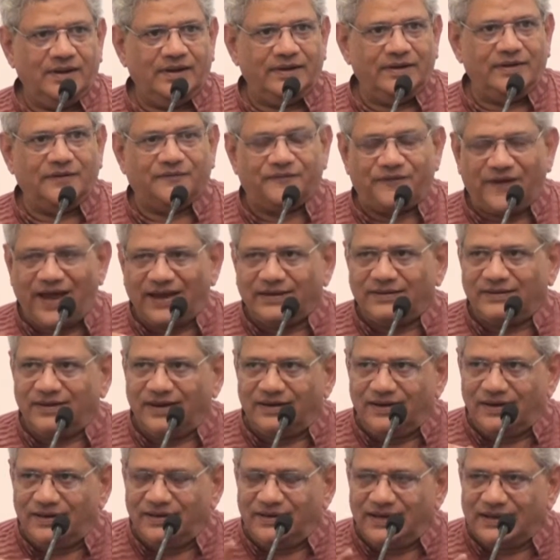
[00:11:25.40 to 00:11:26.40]
The fact
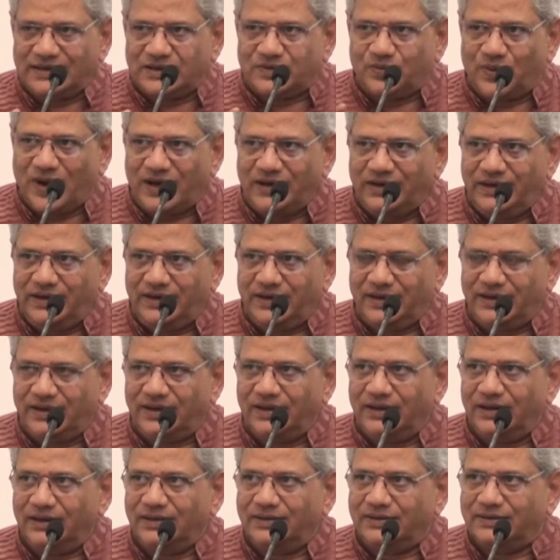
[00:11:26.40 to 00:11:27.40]
that in this 1
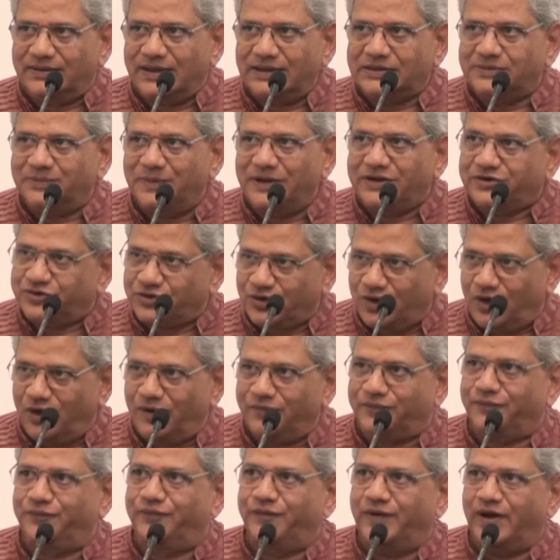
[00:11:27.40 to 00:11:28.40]
year, this much
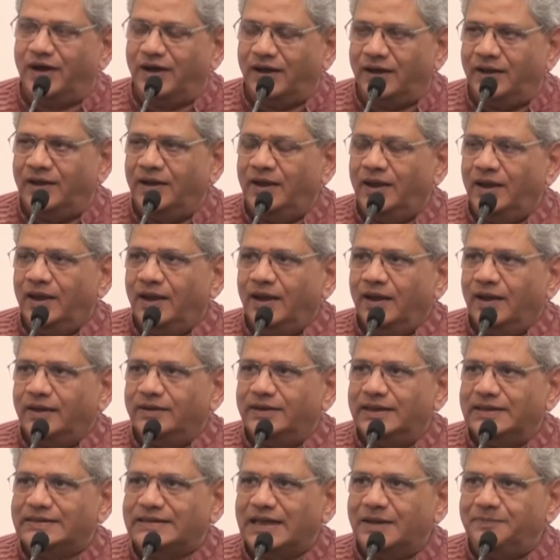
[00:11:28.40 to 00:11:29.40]
of
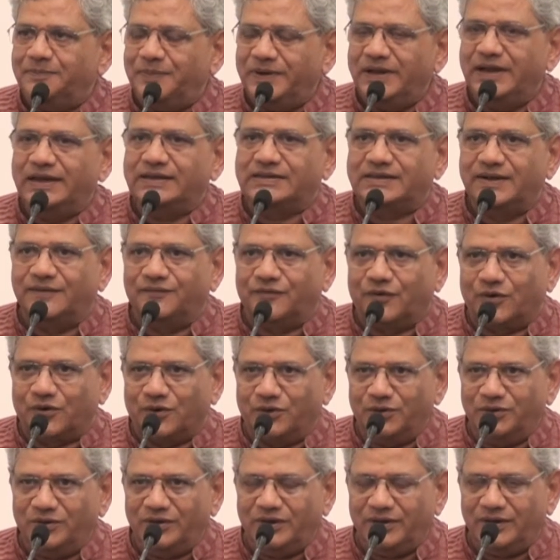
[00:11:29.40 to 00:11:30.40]
these NPAs have
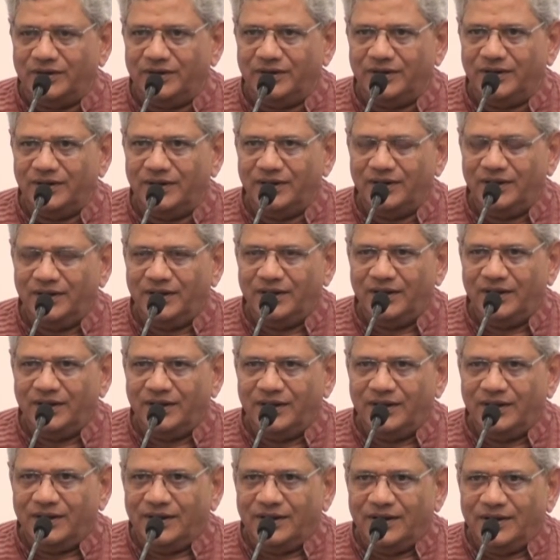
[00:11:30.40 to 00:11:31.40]
grown,
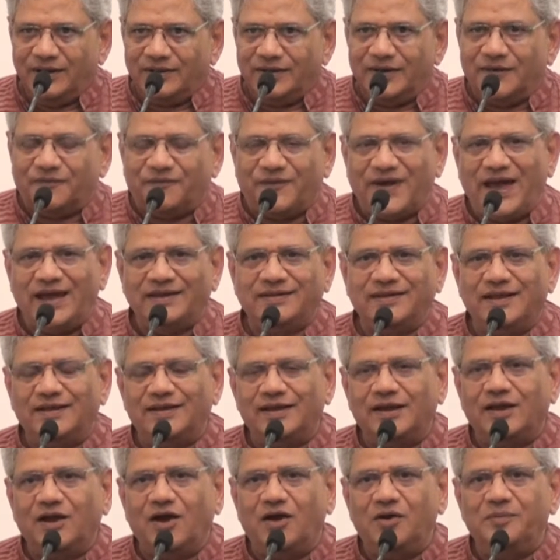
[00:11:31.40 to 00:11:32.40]
the fact that
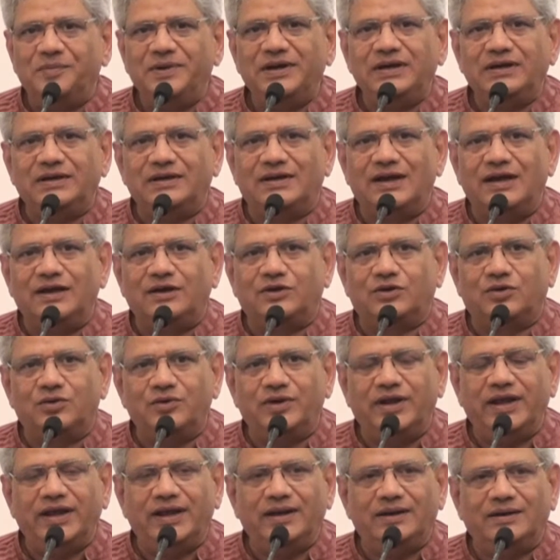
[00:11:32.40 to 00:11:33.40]
the government till
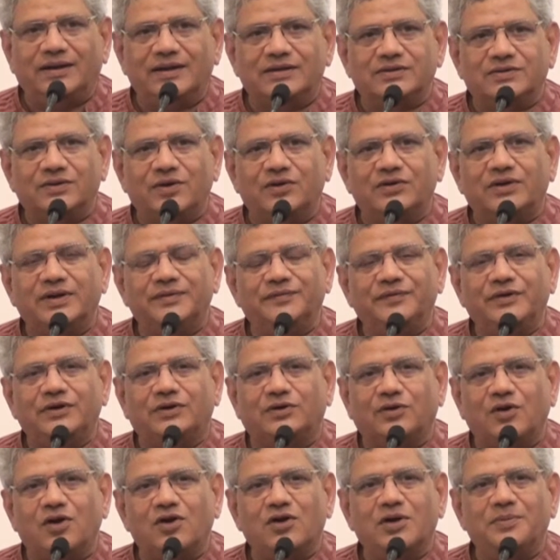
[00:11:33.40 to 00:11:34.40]
today does not
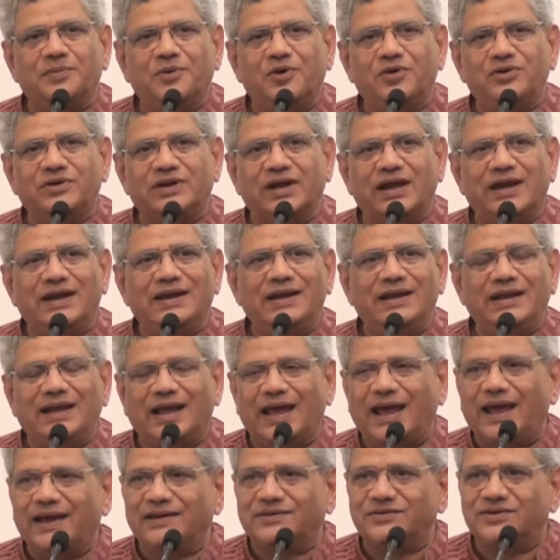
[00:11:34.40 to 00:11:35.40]
even talk about any
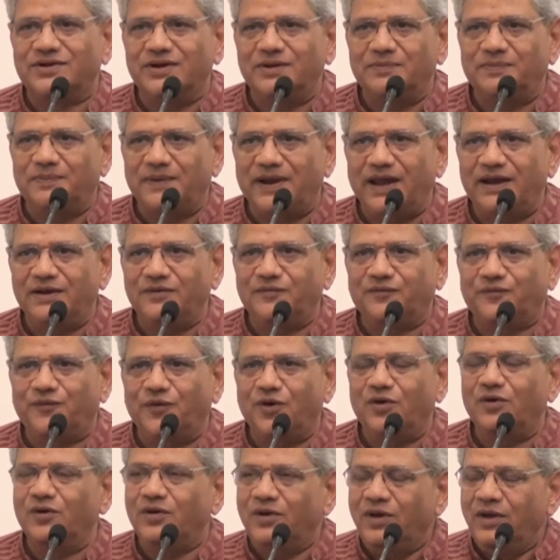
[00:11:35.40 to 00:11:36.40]
action plan
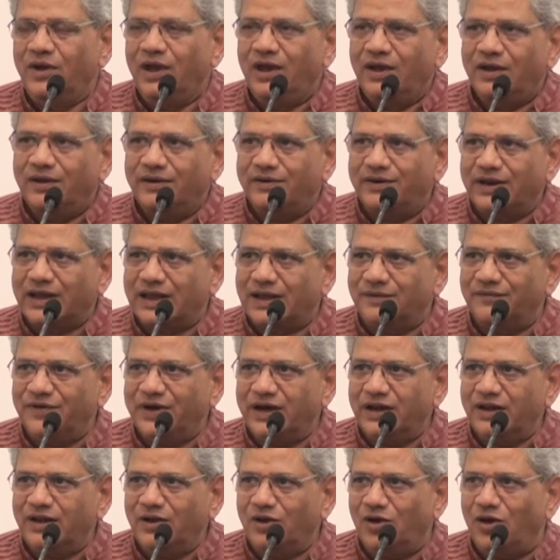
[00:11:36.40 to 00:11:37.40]
for
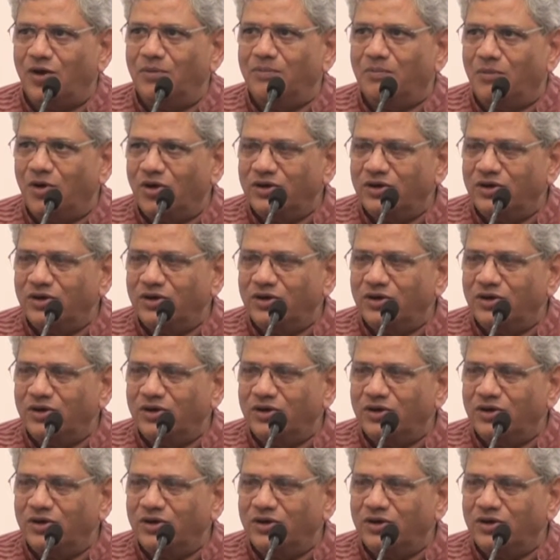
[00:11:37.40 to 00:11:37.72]
recovering or